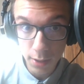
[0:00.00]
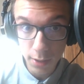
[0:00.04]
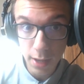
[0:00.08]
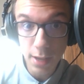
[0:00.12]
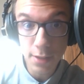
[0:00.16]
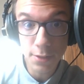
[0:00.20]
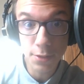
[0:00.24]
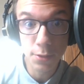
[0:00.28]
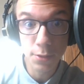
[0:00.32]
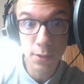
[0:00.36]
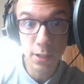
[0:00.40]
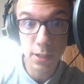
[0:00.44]

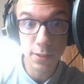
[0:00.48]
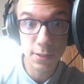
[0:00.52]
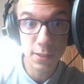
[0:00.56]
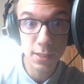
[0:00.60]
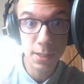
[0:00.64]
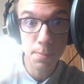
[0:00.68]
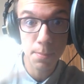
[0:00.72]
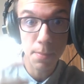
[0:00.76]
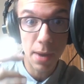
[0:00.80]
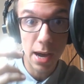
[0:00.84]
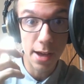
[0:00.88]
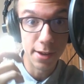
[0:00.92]
as you can see
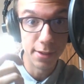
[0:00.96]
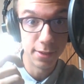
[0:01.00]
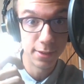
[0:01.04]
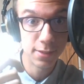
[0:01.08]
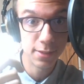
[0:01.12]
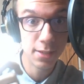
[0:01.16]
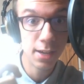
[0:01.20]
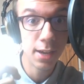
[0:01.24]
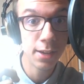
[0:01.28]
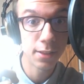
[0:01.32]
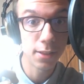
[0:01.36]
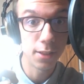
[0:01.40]
by the
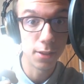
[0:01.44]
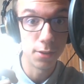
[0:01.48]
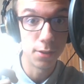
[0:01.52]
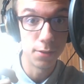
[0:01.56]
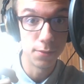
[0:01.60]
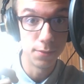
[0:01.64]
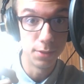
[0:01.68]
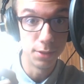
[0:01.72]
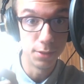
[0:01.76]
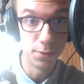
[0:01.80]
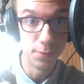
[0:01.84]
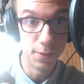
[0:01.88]
title
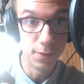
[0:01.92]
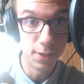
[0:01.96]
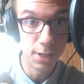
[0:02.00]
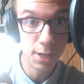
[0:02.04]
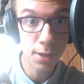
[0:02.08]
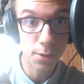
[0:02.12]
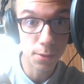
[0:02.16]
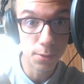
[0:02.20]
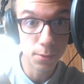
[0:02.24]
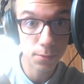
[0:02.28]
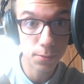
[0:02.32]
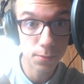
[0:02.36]
of this
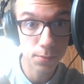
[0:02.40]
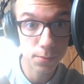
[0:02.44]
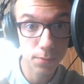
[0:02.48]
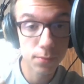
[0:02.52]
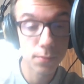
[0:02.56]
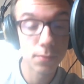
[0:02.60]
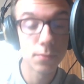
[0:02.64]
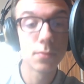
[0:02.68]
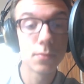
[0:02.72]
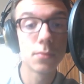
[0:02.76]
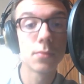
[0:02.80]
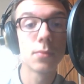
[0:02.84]
video,
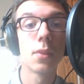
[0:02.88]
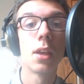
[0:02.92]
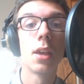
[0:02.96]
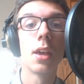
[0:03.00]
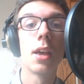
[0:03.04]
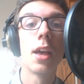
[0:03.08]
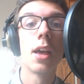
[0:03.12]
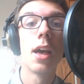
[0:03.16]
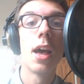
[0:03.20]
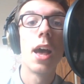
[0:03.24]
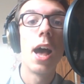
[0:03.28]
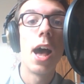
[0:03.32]

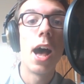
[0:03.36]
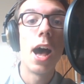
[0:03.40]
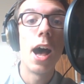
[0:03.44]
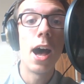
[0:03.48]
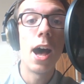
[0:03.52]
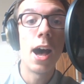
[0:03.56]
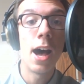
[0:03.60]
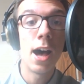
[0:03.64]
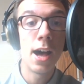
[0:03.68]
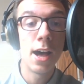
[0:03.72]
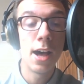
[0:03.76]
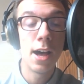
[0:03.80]

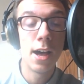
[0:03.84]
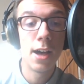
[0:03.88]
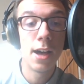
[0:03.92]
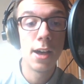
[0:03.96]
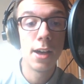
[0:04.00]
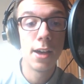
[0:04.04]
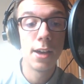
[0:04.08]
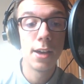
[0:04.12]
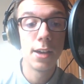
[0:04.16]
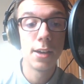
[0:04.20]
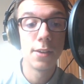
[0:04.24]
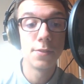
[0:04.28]

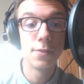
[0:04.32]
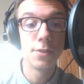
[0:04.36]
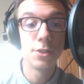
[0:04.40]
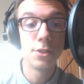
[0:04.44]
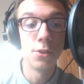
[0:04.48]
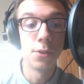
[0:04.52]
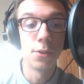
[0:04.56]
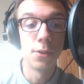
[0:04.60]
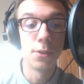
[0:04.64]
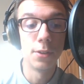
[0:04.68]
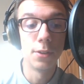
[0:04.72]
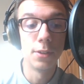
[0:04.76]
I've
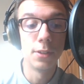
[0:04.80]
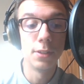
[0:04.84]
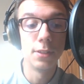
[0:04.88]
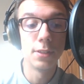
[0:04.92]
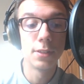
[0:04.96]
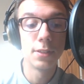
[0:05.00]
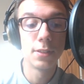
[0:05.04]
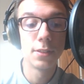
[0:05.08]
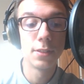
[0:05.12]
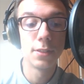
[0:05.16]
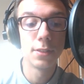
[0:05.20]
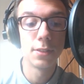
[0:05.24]
joined